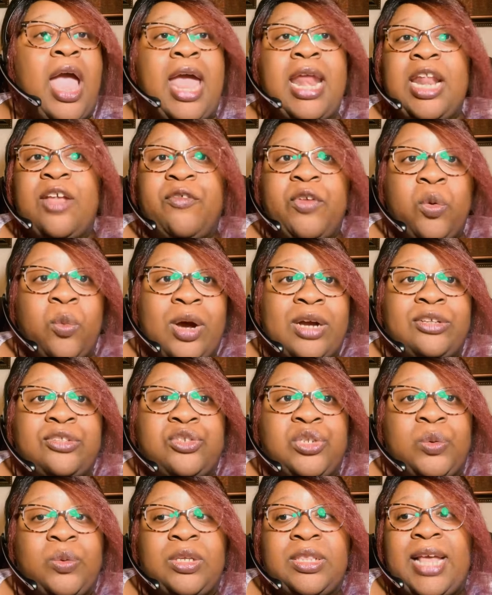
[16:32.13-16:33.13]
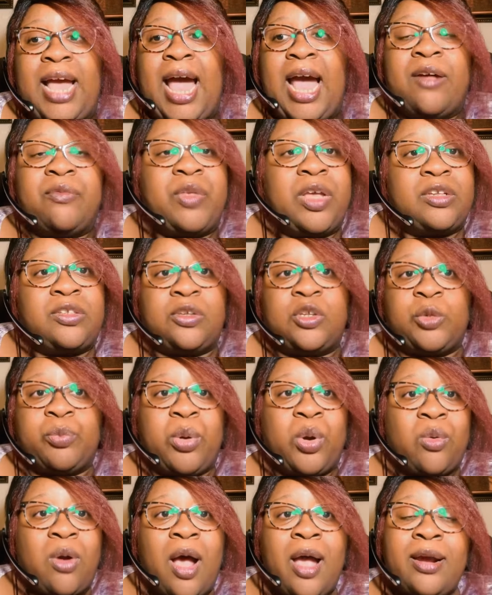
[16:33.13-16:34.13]
And if he was doing that, that's his
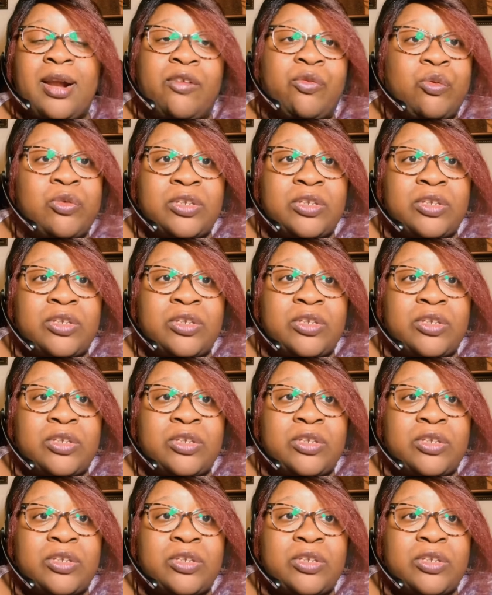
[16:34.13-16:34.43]
prerogative.